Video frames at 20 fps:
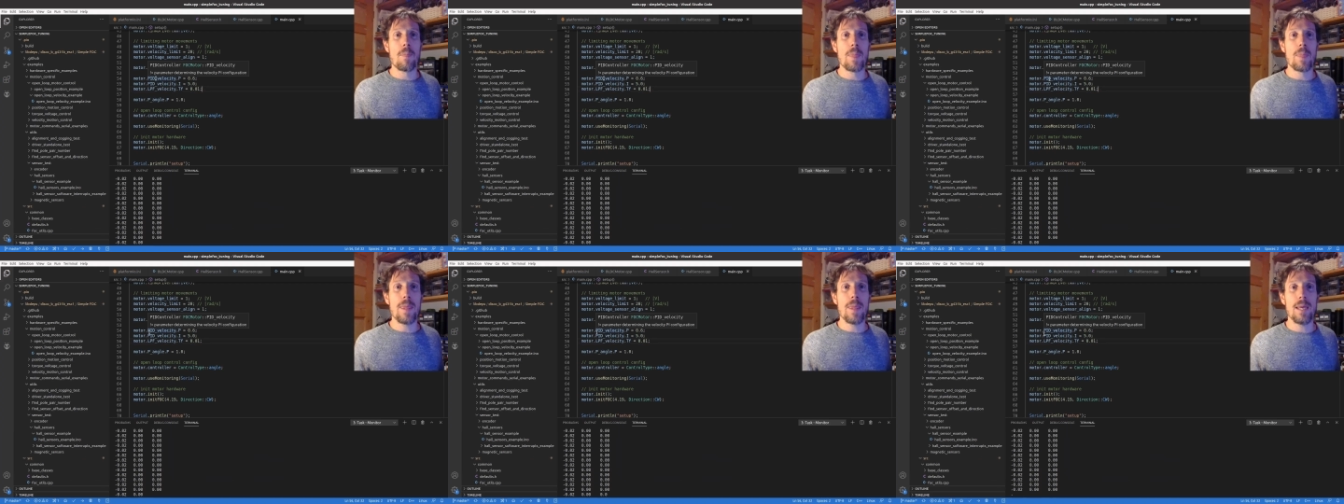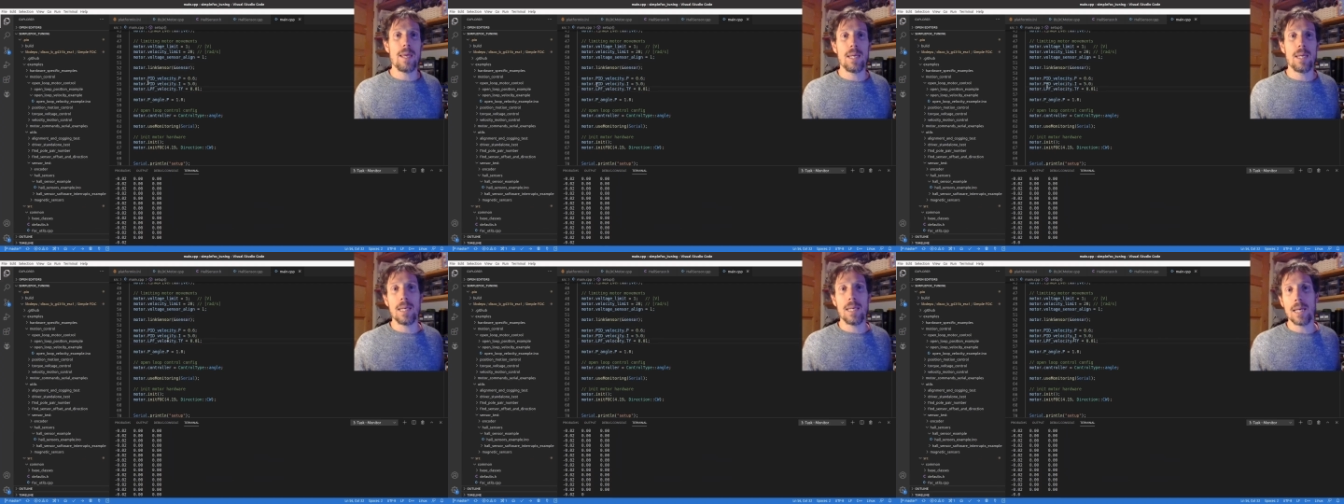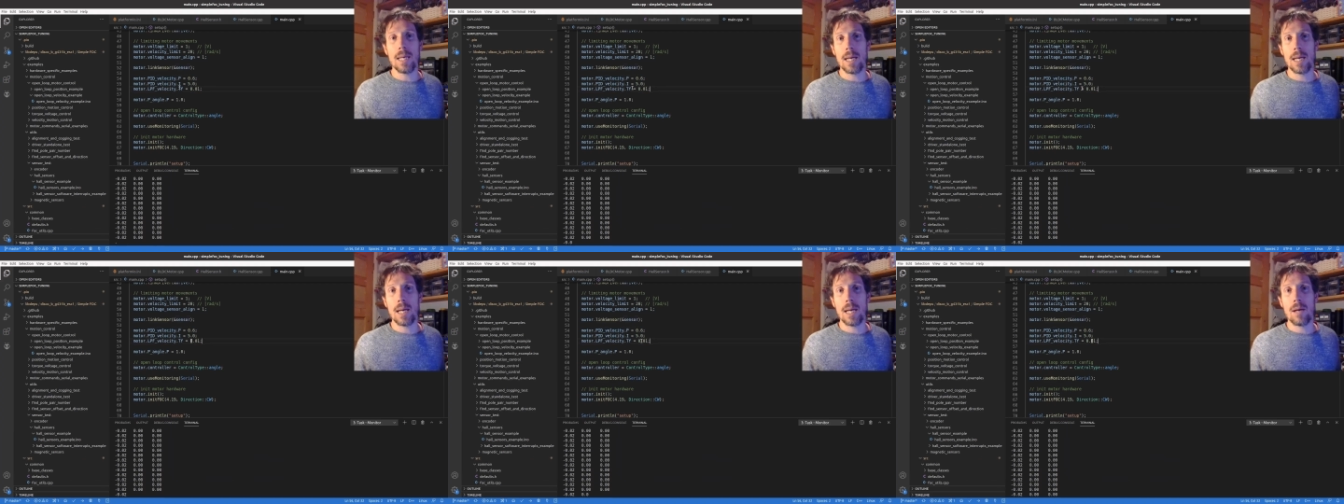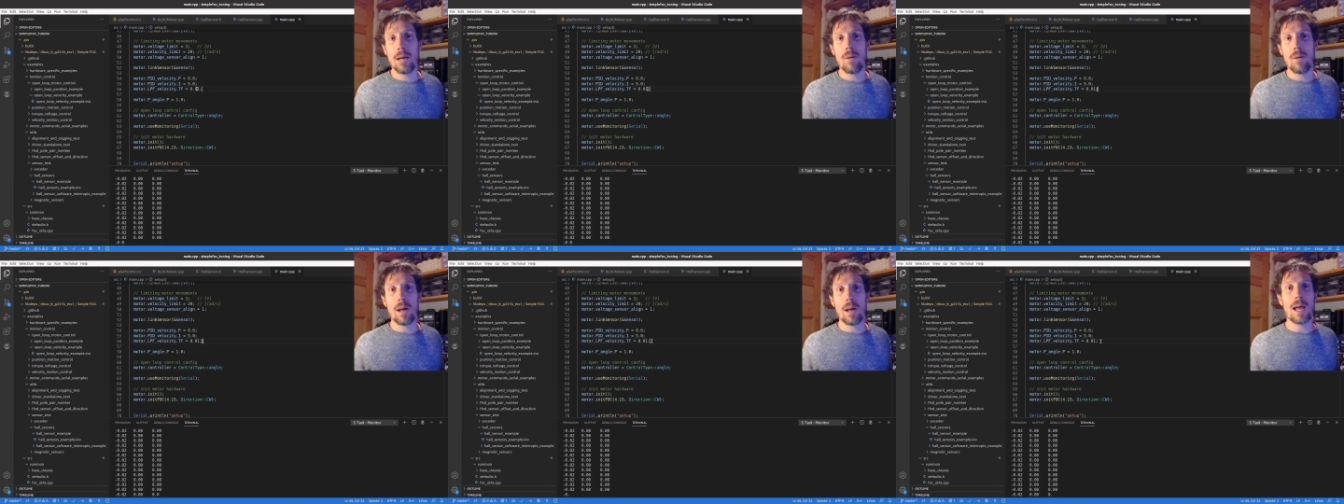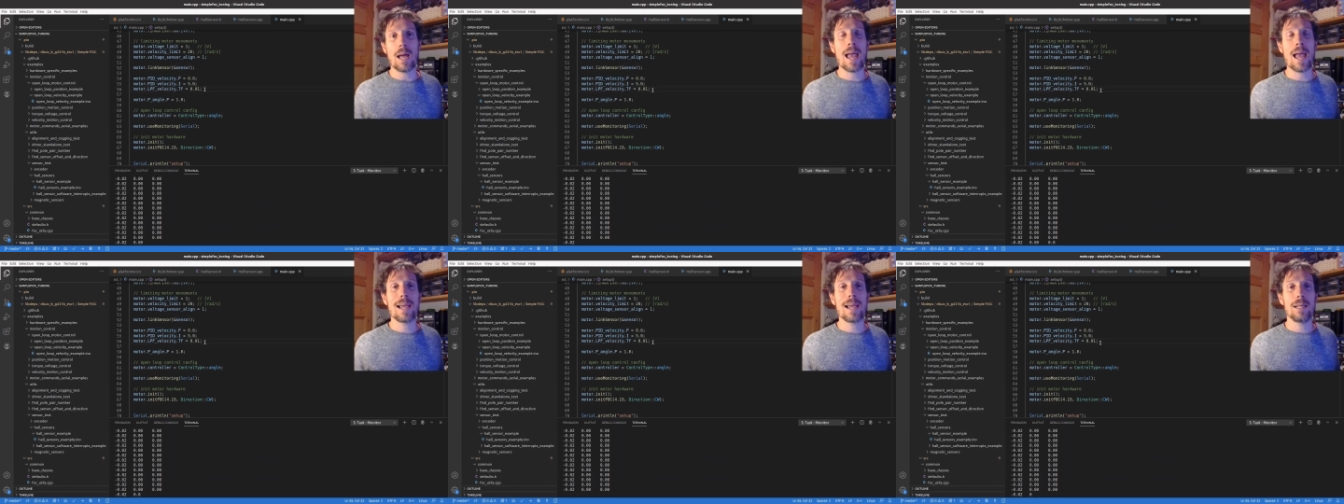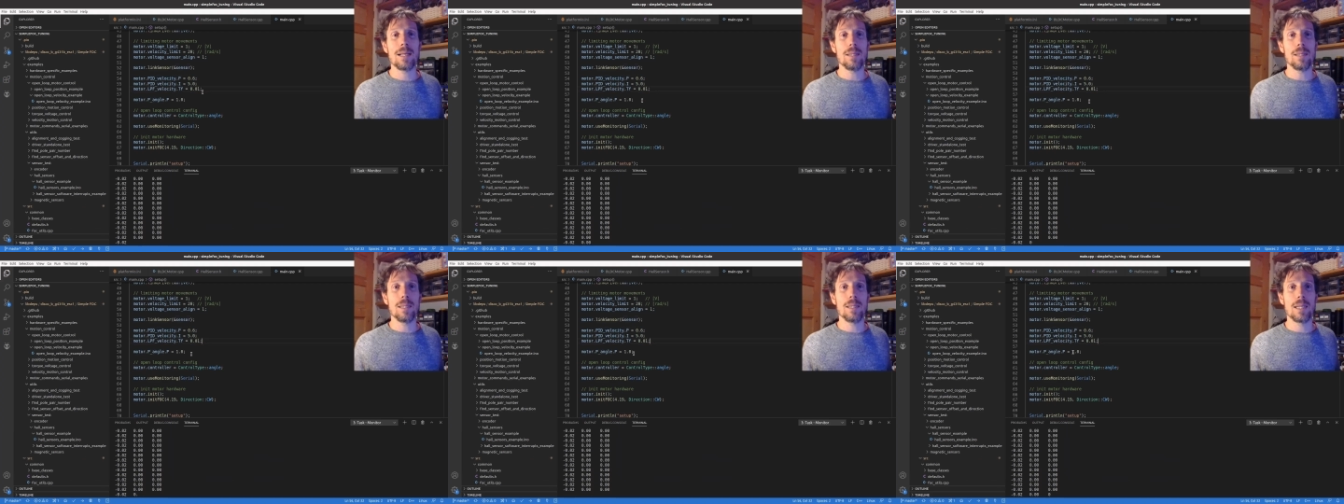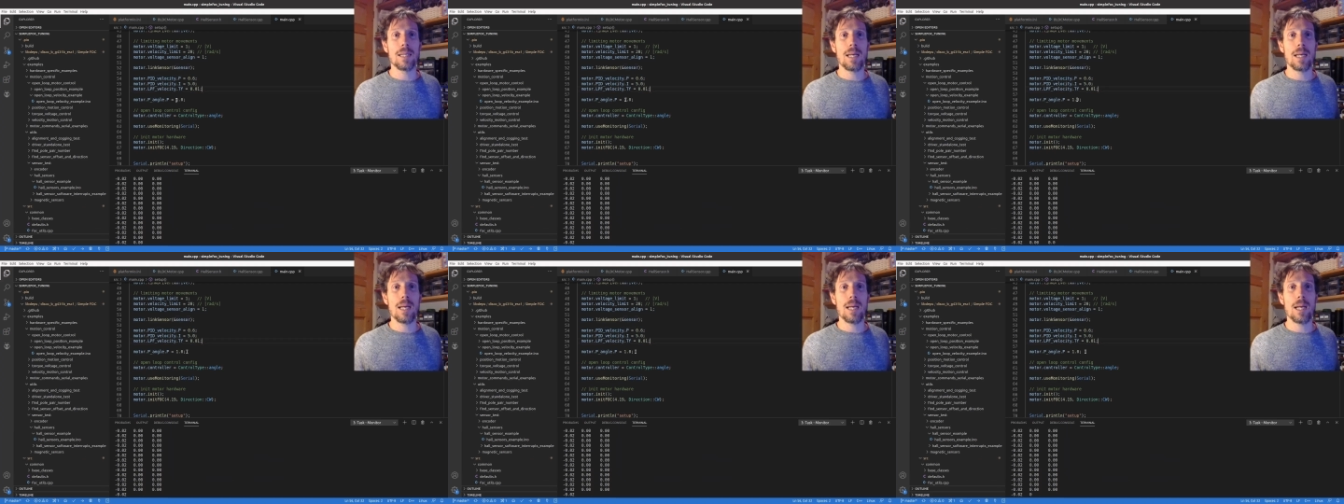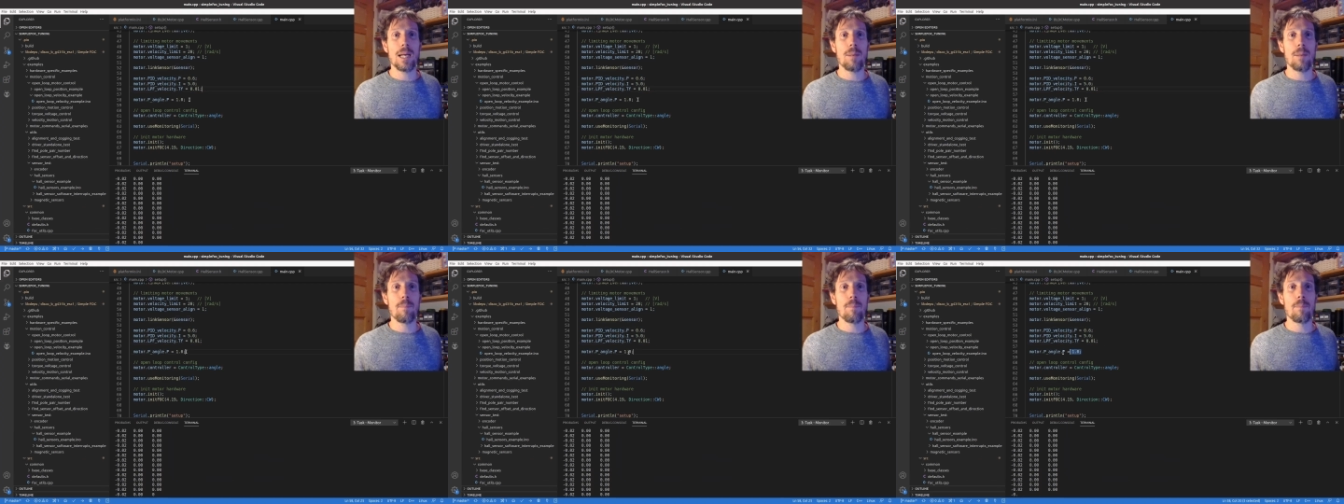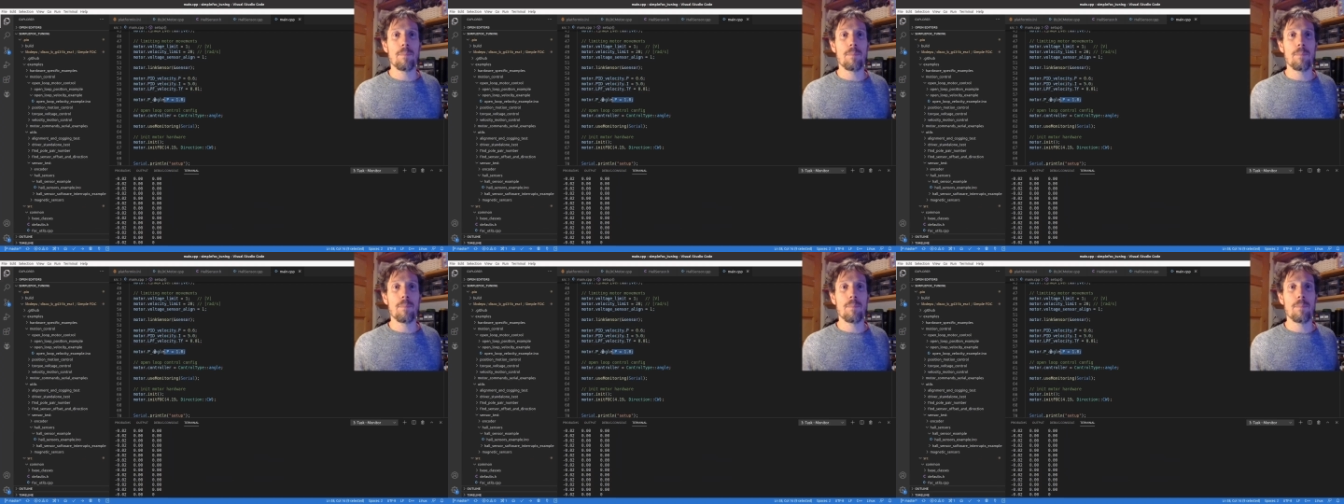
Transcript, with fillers: the angle uh,